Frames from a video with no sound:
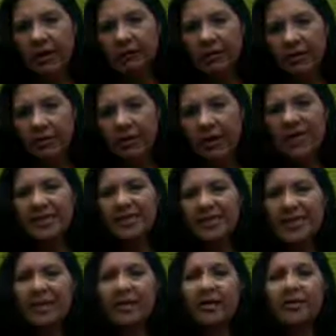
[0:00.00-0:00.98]
a woman
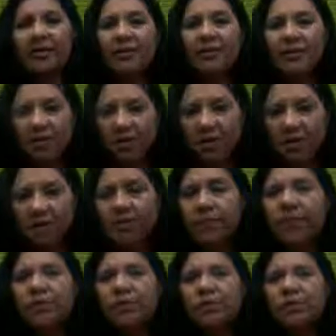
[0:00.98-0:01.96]
is taking
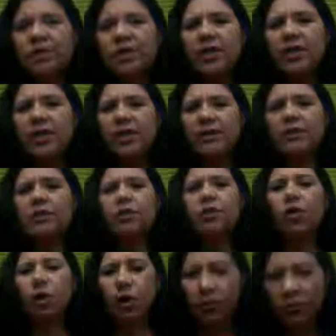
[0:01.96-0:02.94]
decision, she needs
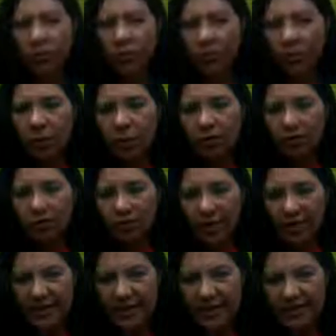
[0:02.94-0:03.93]
lot more
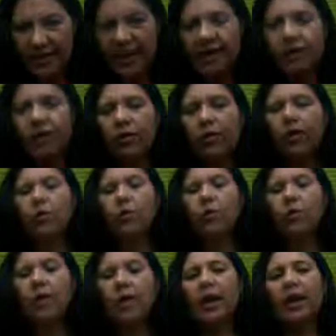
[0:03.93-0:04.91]
confidence and
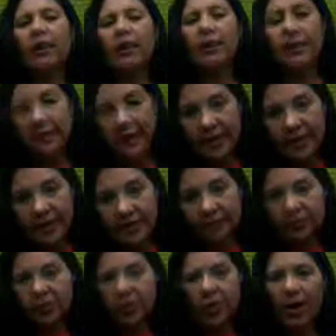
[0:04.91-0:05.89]
lot more other
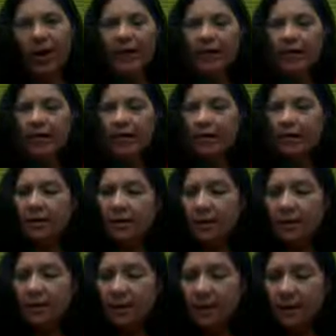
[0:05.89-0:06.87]
things. As
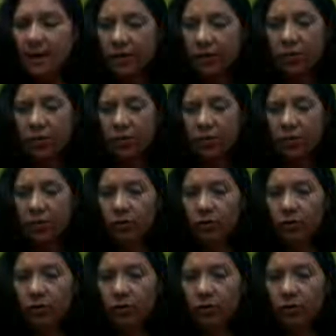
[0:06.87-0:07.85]
you
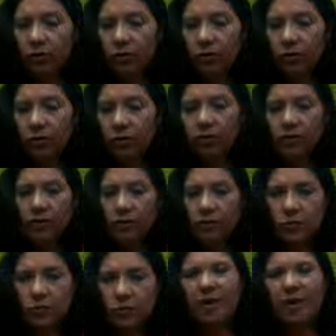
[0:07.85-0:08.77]
spoke